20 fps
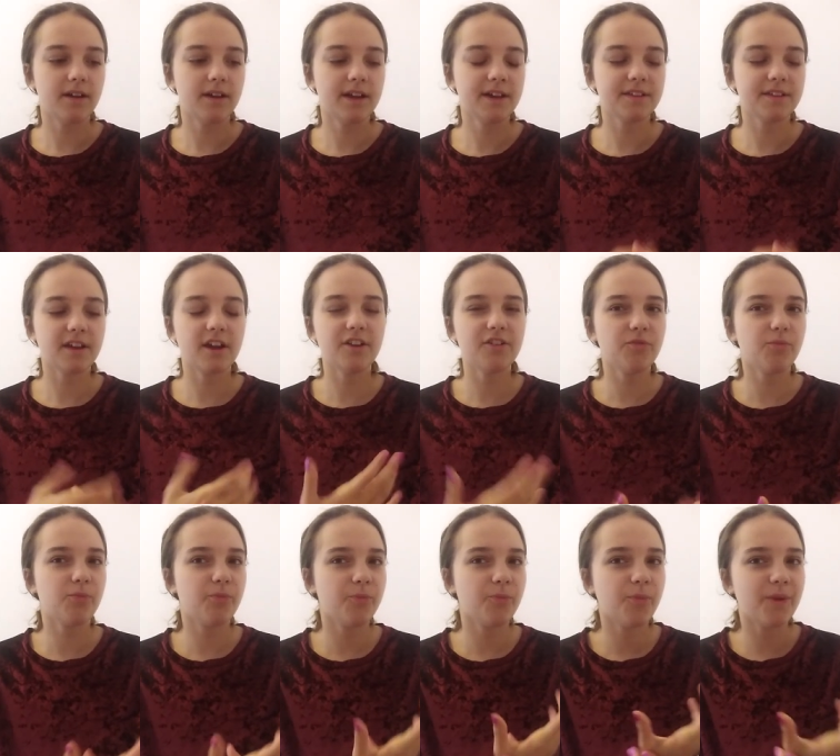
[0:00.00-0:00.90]
It's kind of
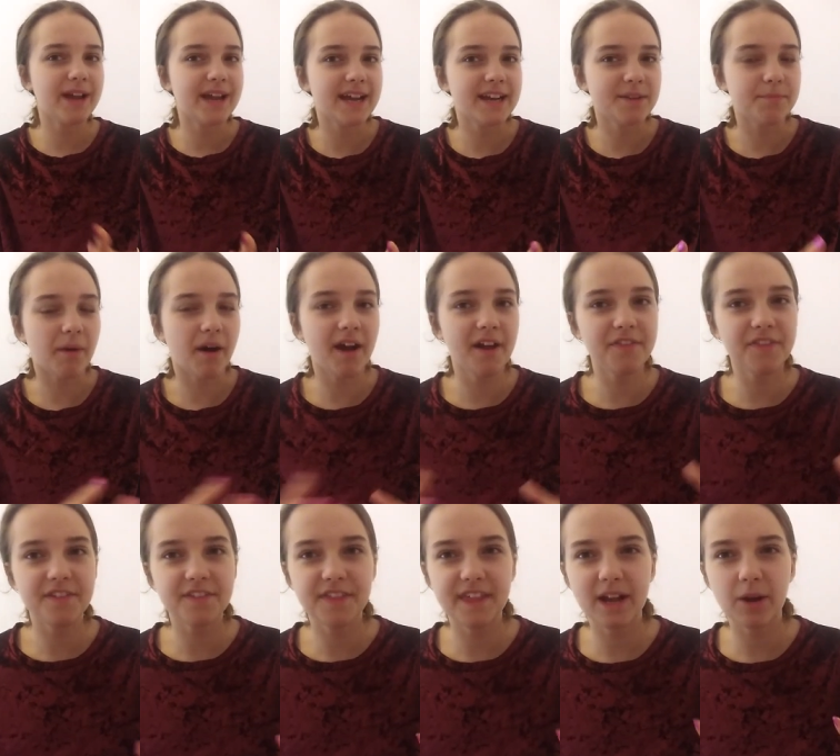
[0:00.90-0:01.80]
weird, but I had
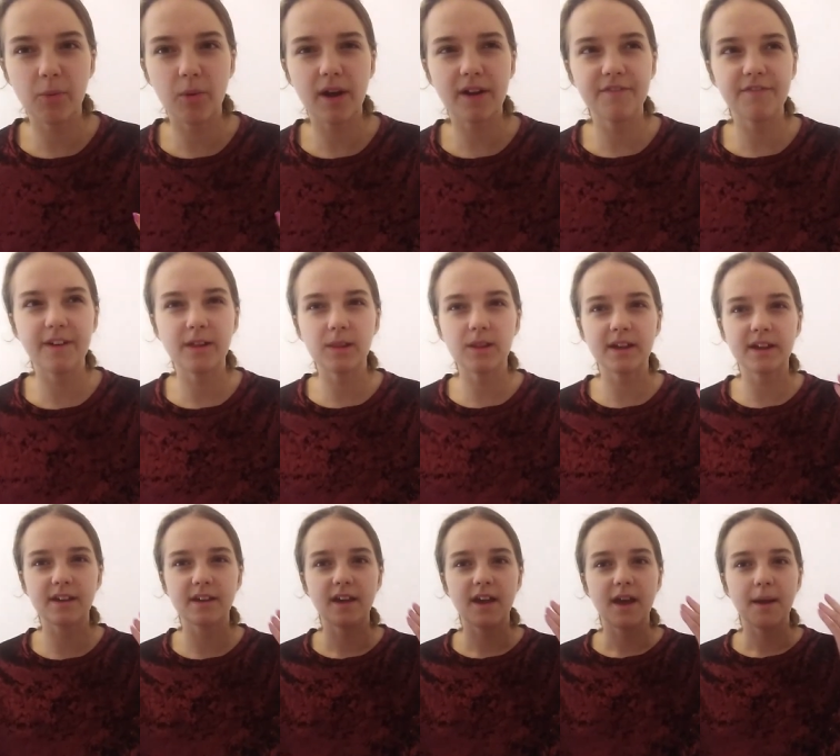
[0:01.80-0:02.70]
this thing where I felt
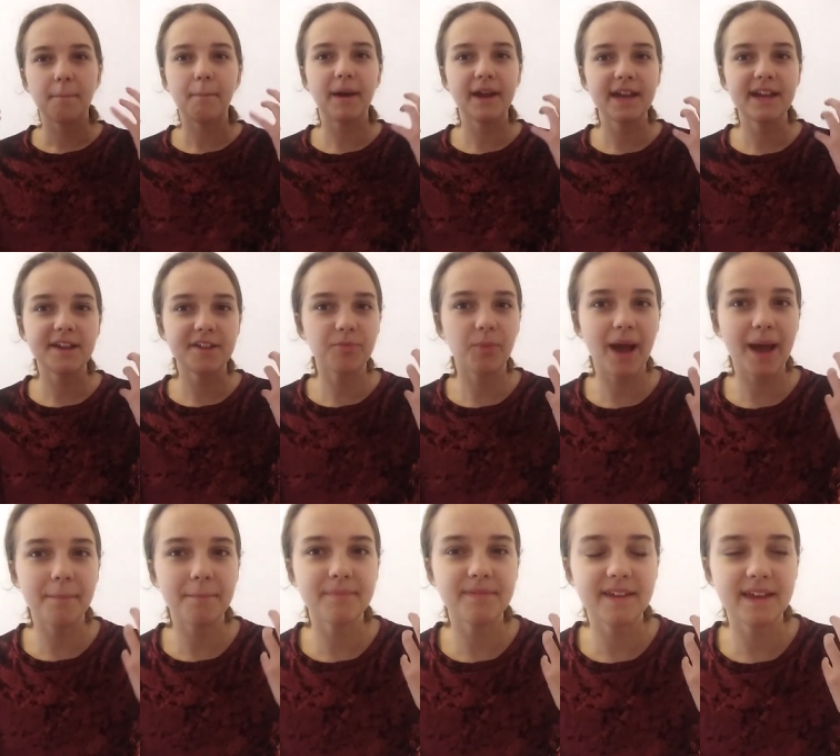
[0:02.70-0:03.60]
like my ears were
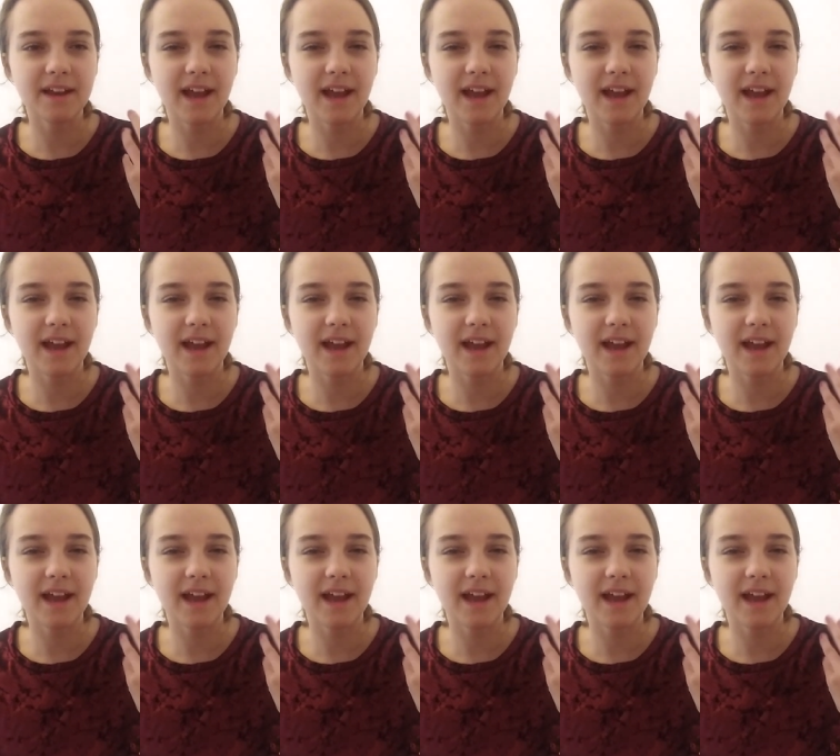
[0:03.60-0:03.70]
empty,